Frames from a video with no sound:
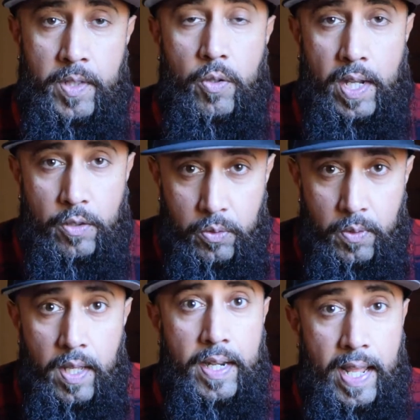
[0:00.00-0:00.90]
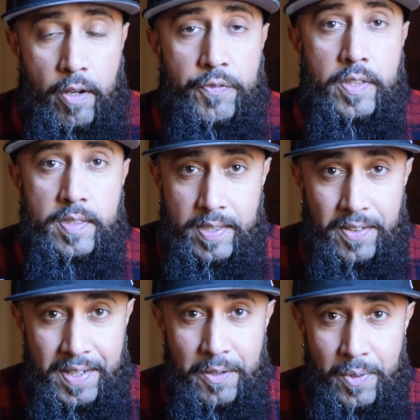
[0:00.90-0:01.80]
Okay, cool. Now, if you're
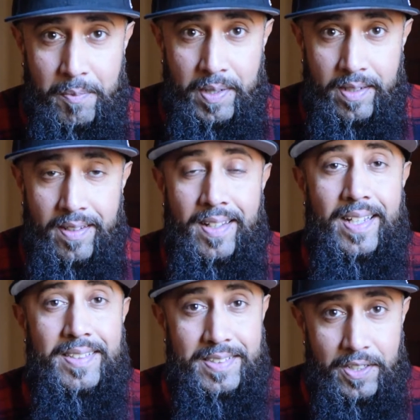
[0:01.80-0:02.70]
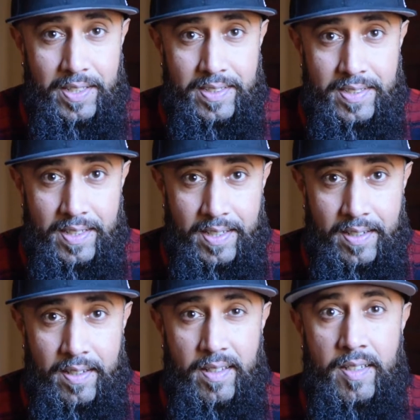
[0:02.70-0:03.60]
still here with me and still
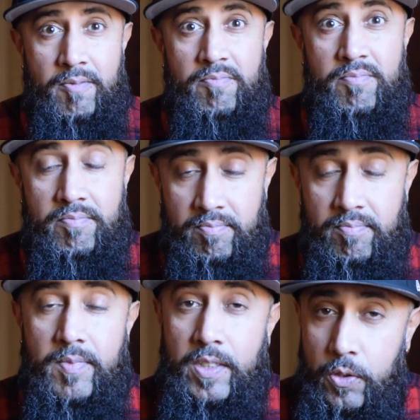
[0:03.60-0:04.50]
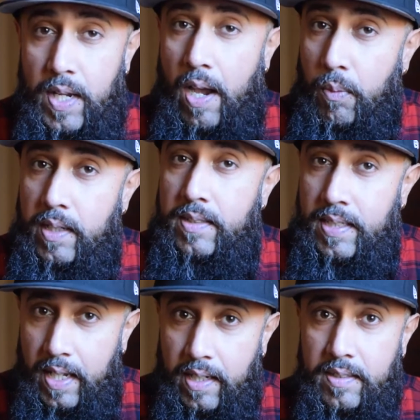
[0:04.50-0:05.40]
listening, you got what it
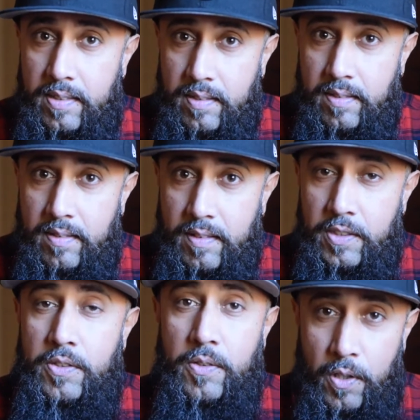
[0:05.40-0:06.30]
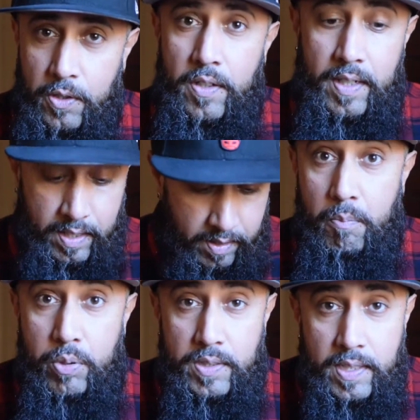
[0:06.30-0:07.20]
takes because you know you're in
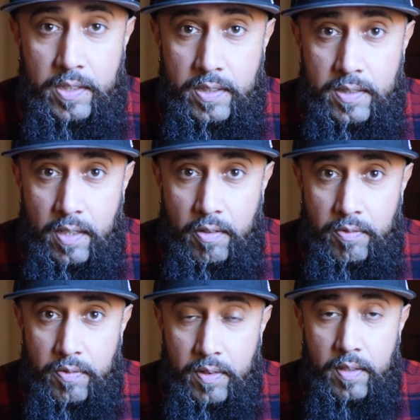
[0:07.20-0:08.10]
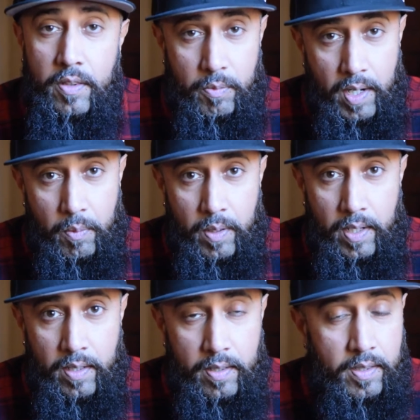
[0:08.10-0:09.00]
it. Present yourself the right
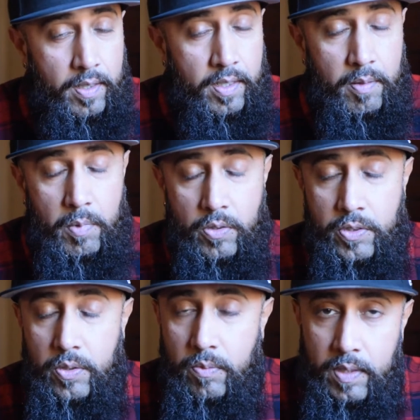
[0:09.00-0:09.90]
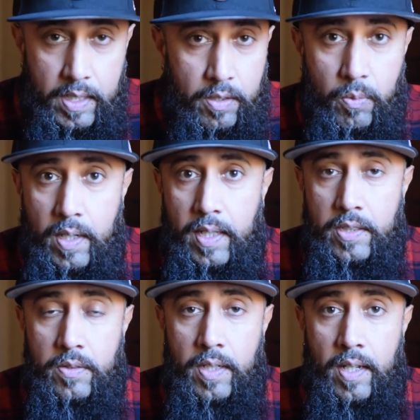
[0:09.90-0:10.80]
way in the most unique way
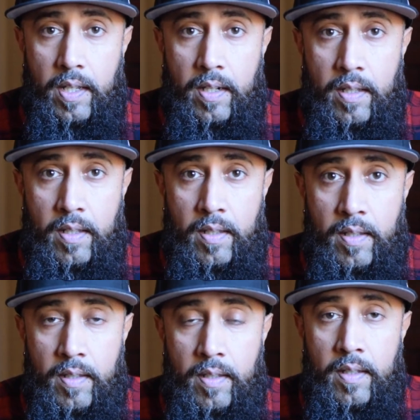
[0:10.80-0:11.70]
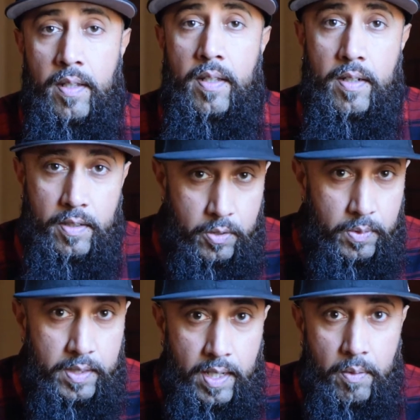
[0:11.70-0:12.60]
that you can.
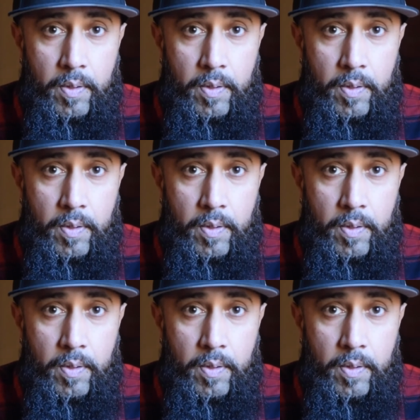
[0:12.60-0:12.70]
Do it that